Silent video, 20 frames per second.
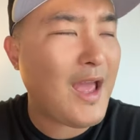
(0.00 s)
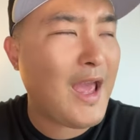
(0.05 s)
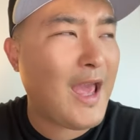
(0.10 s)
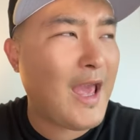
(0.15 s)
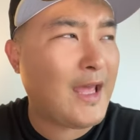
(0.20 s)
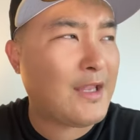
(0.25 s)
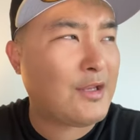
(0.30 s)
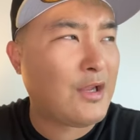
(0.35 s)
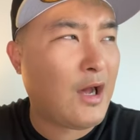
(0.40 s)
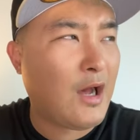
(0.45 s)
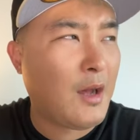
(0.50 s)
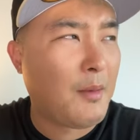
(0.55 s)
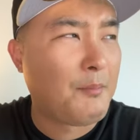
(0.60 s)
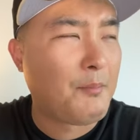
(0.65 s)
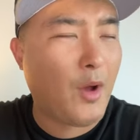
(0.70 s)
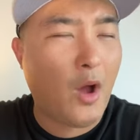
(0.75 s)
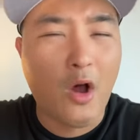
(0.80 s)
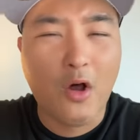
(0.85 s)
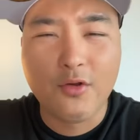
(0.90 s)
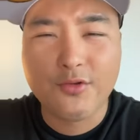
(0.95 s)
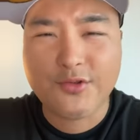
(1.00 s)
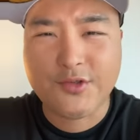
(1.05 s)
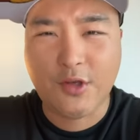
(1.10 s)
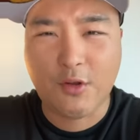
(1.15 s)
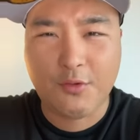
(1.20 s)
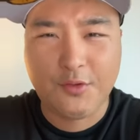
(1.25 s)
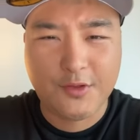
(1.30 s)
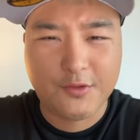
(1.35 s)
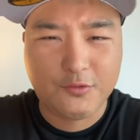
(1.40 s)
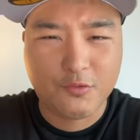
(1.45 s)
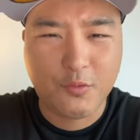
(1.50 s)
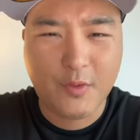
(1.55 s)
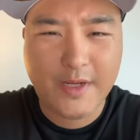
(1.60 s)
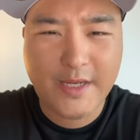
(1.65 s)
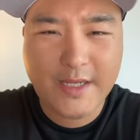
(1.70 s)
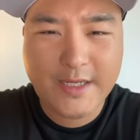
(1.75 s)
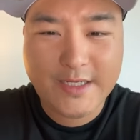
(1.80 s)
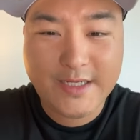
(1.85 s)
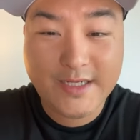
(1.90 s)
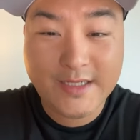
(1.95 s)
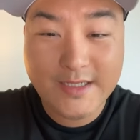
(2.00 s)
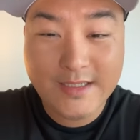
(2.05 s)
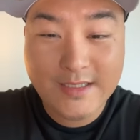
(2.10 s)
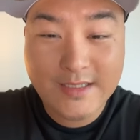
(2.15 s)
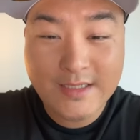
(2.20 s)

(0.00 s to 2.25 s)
And um, also this week,